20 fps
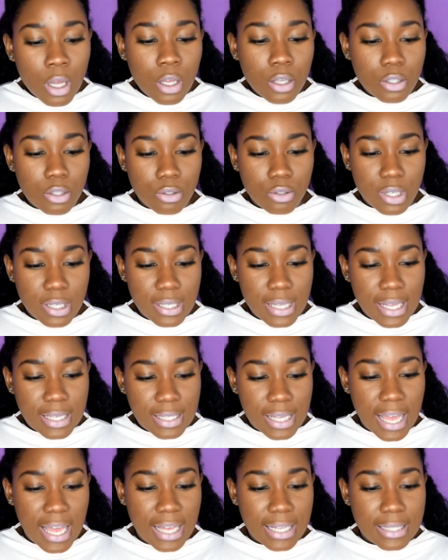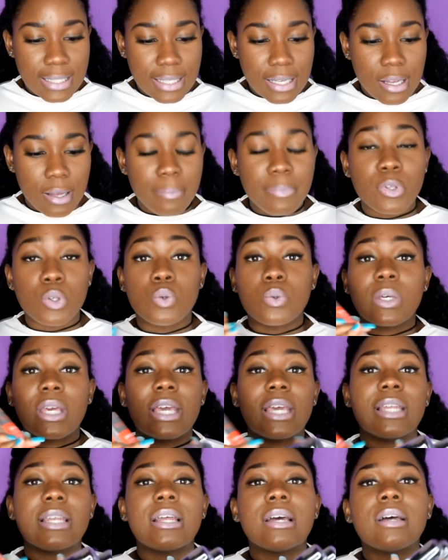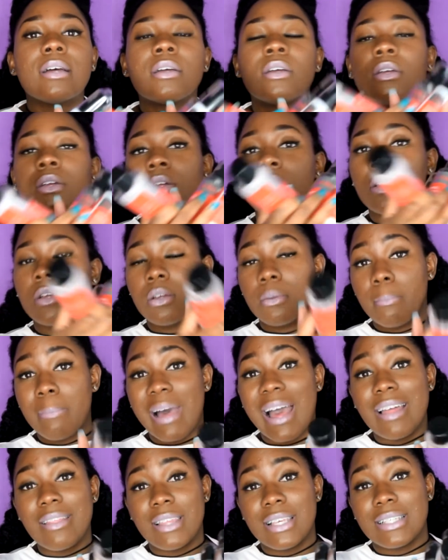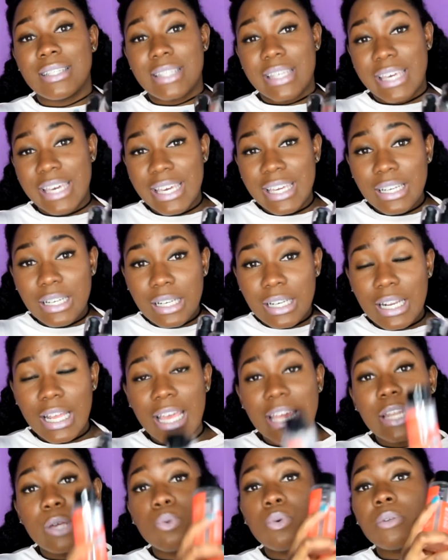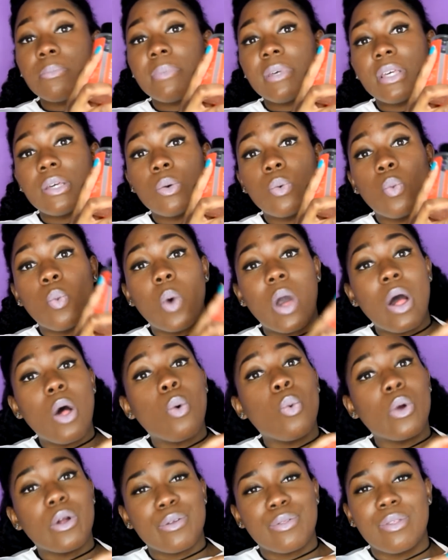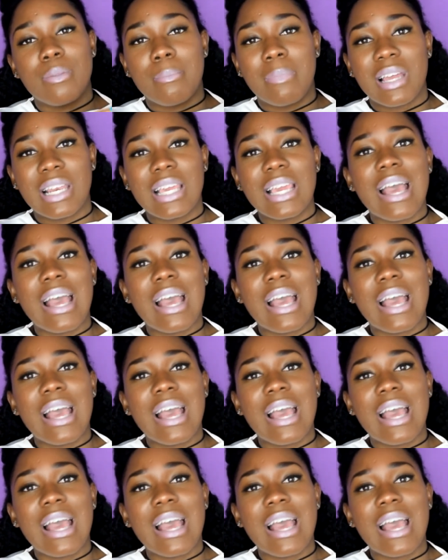So just as a heads up, you can buy this kit and it would be well worth the money.